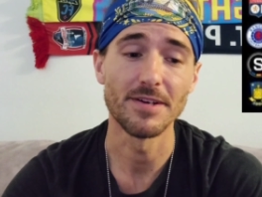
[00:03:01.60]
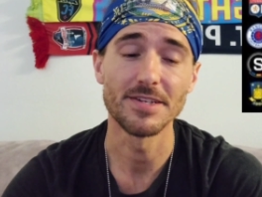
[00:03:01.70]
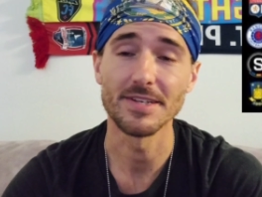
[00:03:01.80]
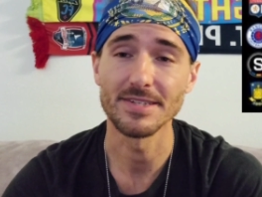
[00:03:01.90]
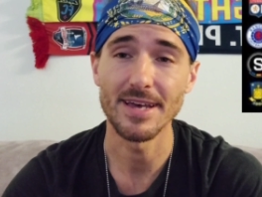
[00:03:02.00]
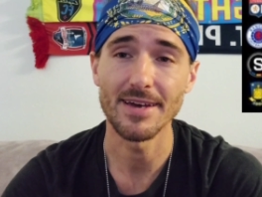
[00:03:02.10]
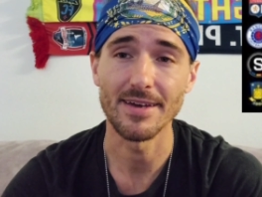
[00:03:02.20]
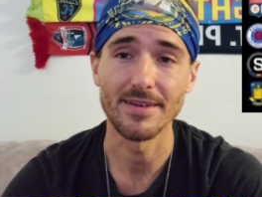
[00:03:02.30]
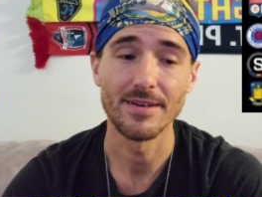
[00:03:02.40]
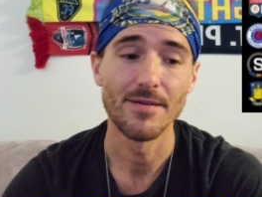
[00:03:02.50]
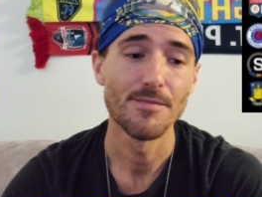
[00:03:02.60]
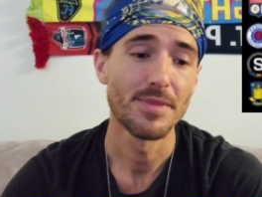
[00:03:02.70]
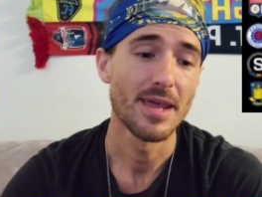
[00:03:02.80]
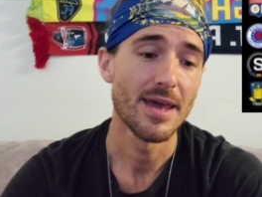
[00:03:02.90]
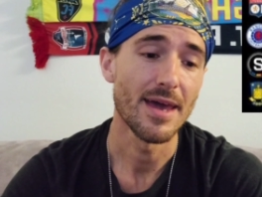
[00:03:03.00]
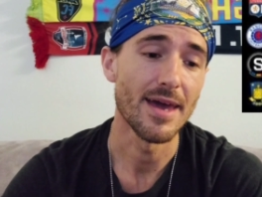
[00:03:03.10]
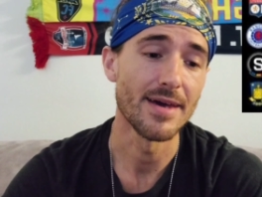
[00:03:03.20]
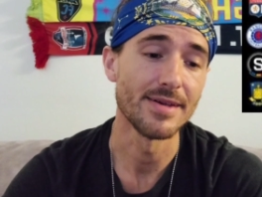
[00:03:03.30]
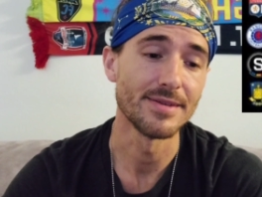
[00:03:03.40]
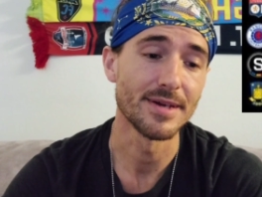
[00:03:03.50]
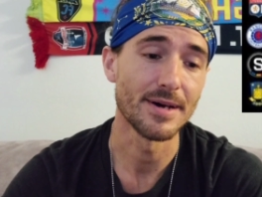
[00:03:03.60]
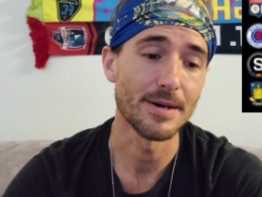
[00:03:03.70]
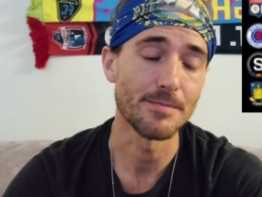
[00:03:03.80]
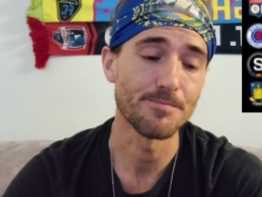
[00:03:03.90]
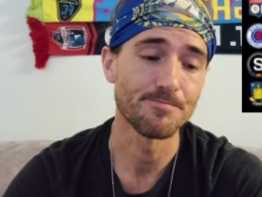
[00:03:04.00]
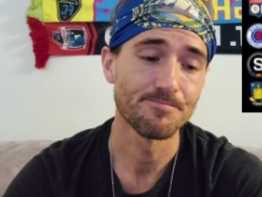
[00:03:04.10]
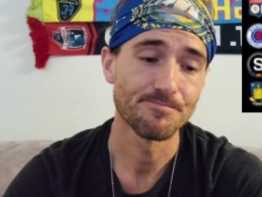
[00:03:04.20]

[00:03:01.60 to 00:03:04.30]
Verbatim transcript: finishing second. And um,